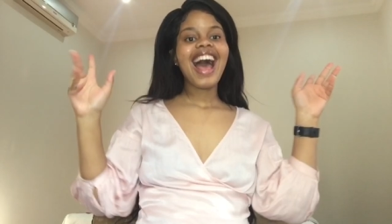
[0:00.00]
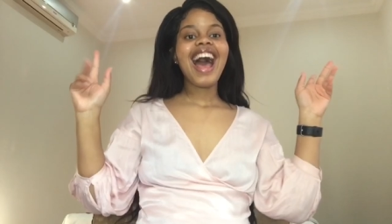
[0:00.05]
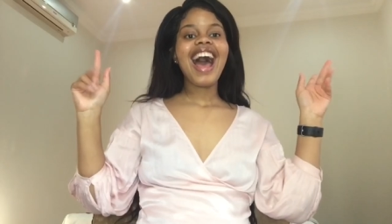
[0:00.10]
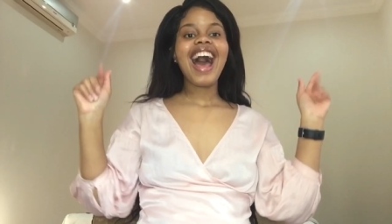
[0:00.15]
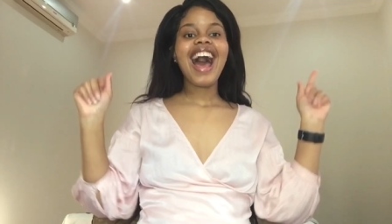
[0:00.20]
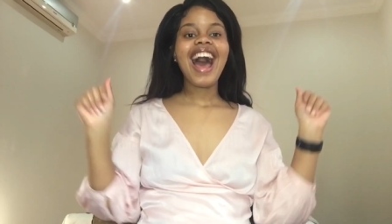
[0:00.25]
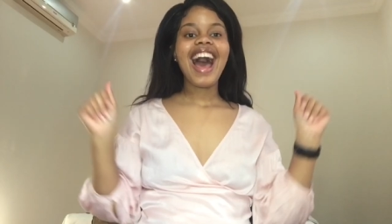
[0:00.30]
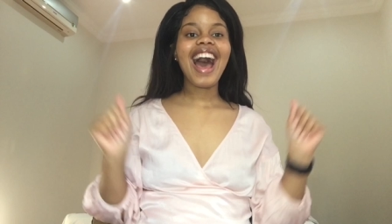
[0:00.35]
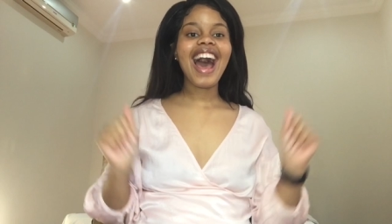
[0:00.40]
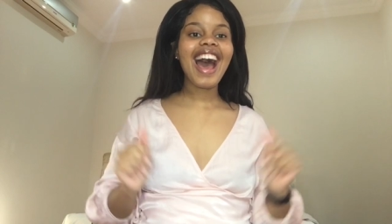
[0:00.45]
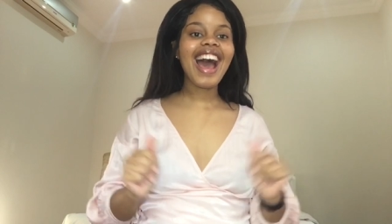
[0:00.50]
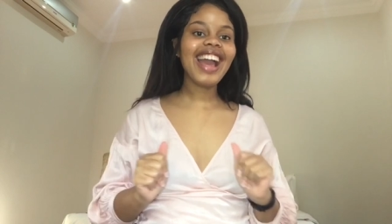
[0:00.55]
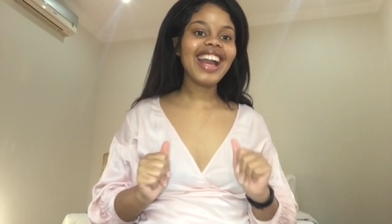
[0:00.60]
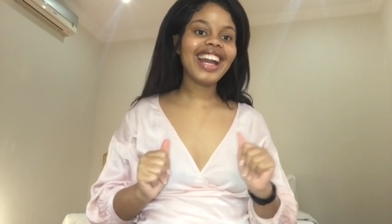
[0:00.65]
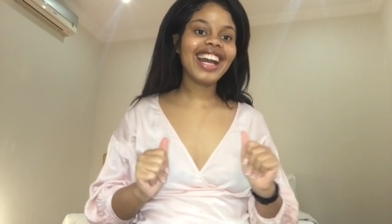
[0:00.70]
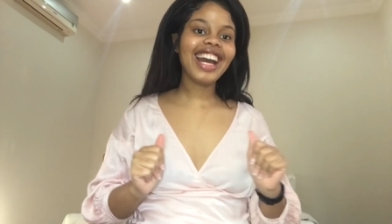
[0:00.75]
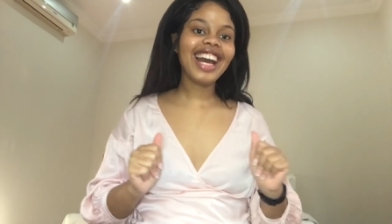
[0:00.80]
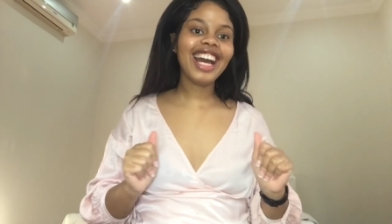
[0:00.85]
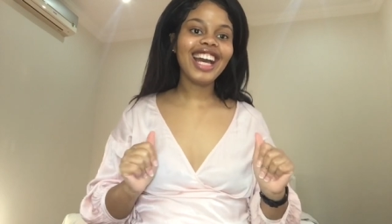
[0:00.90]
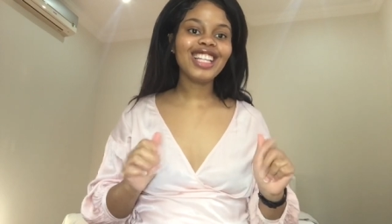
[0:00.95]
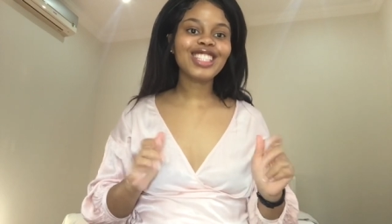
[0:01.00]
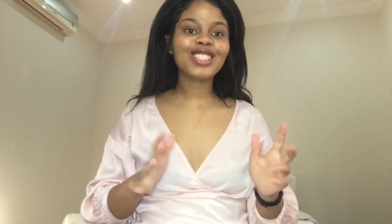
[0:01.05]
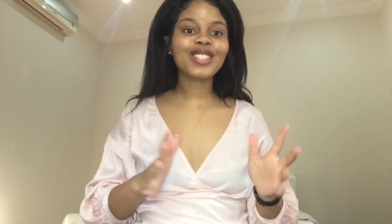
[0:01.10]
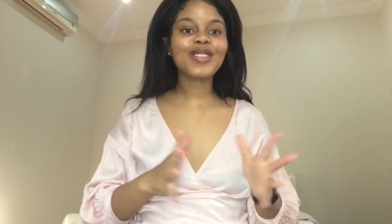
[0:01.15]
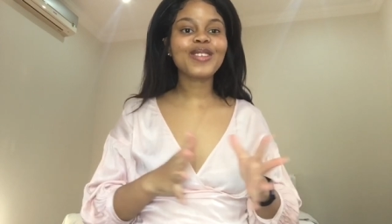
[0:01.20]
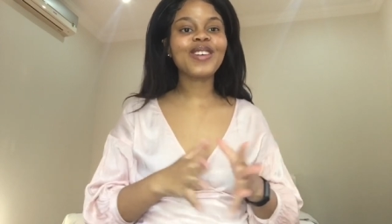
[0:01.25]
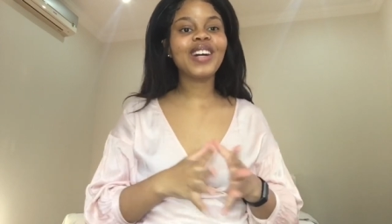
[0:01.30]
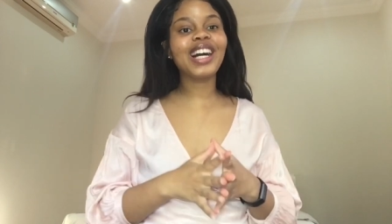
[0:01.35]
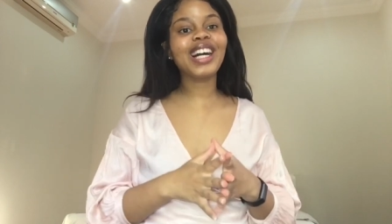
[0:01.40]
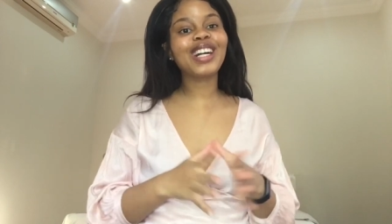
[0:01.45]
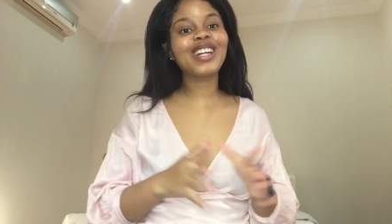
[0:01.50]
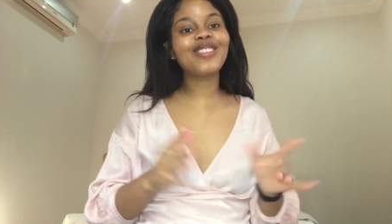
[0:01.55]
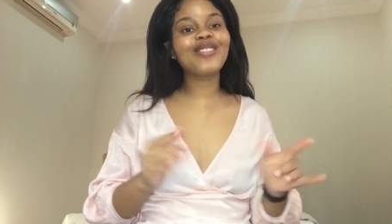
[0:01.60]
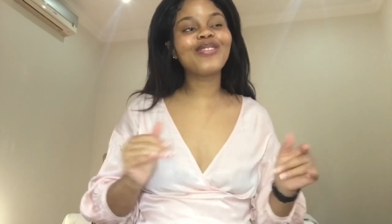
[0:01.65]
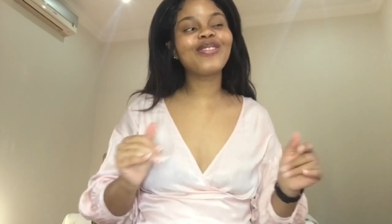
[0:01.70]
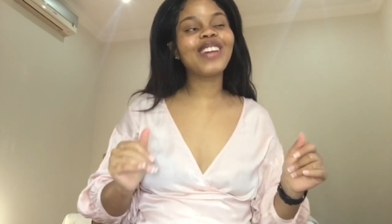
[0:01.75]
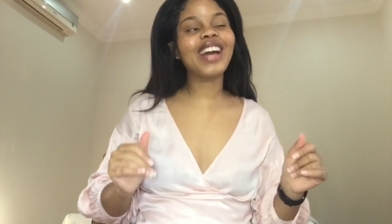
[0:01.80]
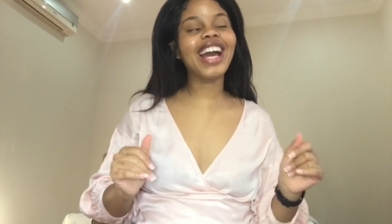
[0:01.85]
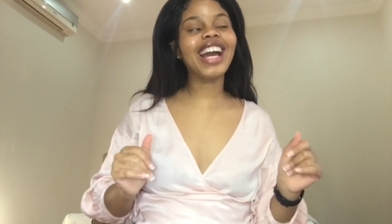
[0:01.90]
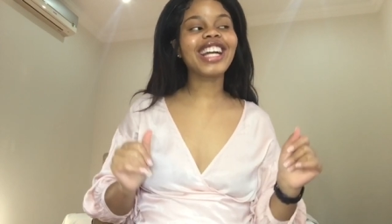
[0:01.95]
Hi guys,
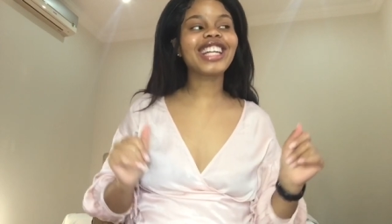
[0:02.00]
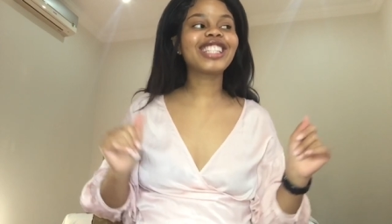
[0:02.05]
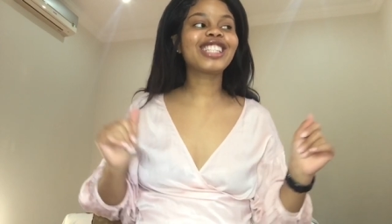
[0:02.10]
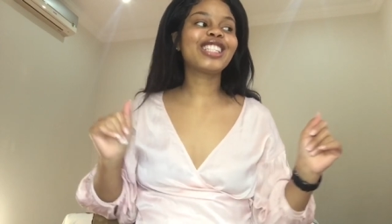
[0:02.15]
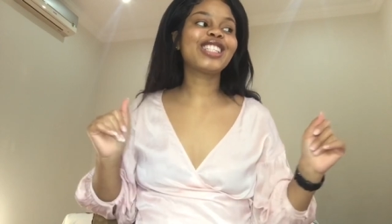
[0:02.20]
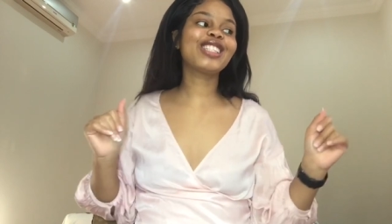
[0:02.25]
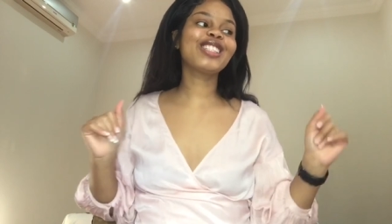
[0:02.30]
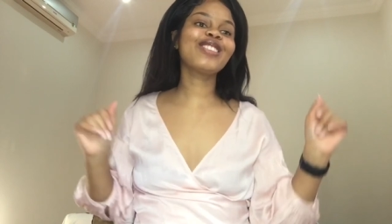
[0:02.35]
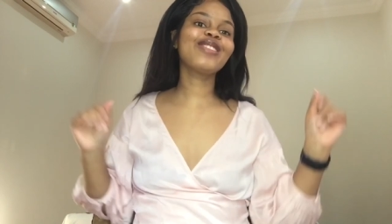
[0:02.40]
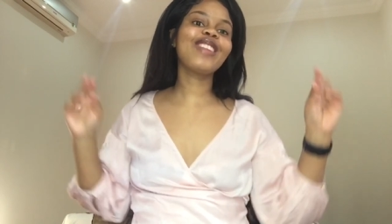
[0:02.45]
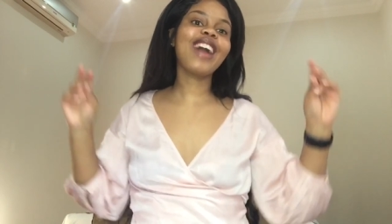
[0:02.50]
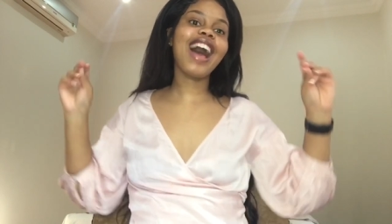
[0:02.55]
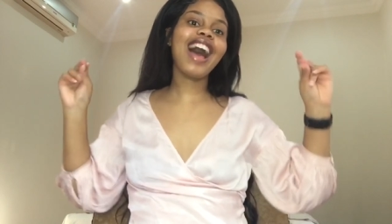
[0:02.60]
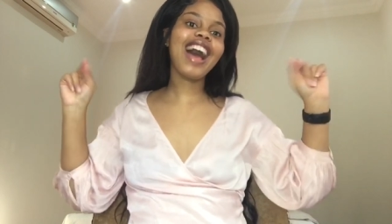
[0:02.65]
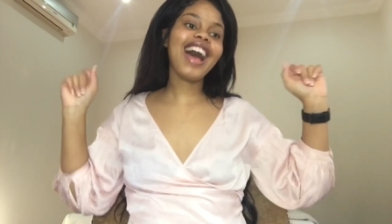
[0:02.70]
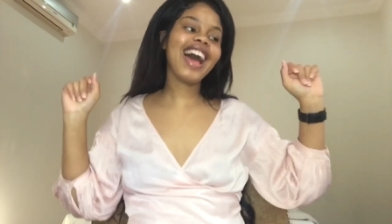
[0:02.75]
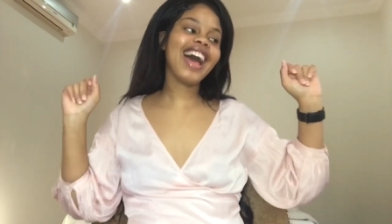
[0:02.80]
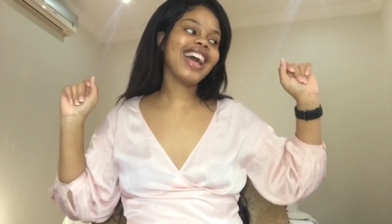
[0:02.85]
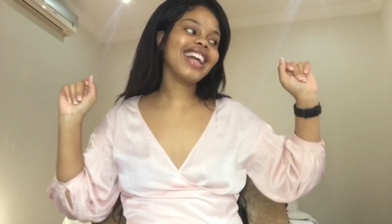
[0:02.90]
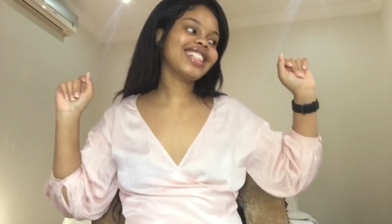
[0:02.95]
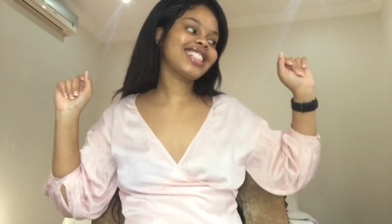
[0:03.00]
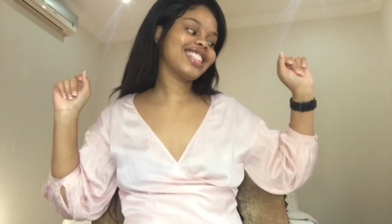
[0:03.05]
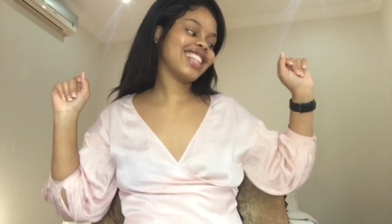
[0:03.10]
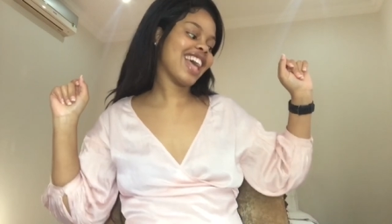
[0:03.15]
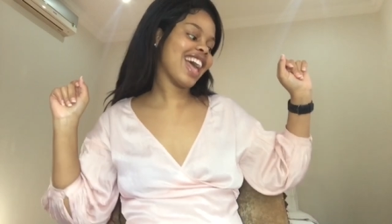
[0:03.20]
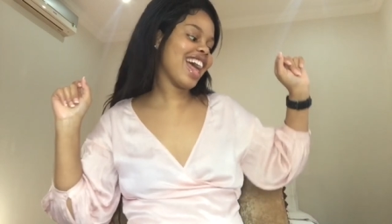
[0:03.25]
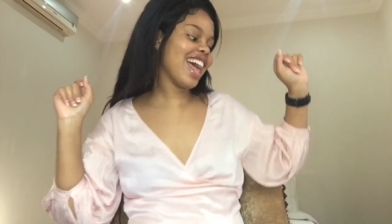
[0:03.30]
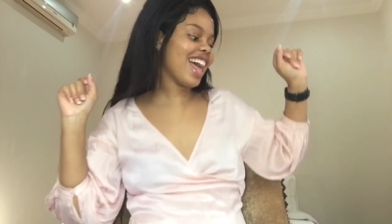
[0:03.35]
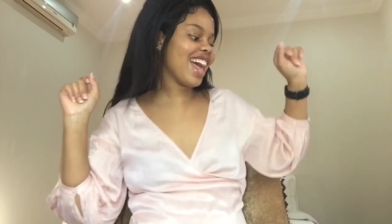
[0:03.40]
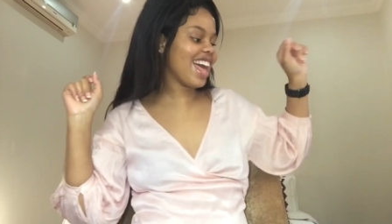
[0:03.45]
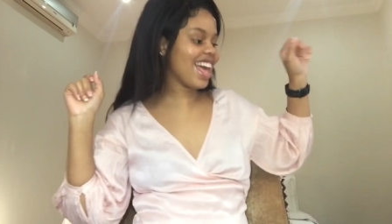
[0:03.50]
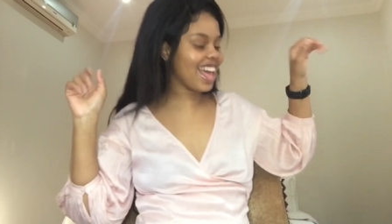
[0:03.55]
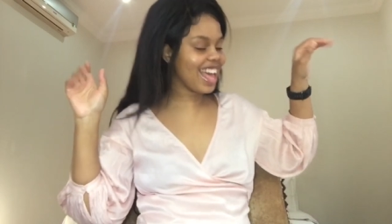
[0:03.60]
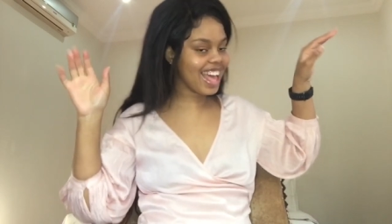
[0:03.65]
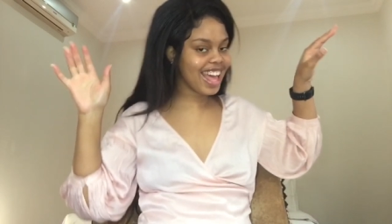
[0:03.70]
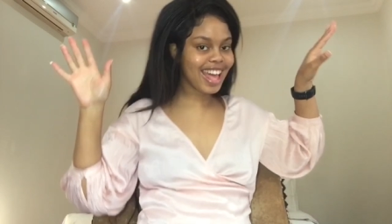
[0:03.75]
welcome back to my channel.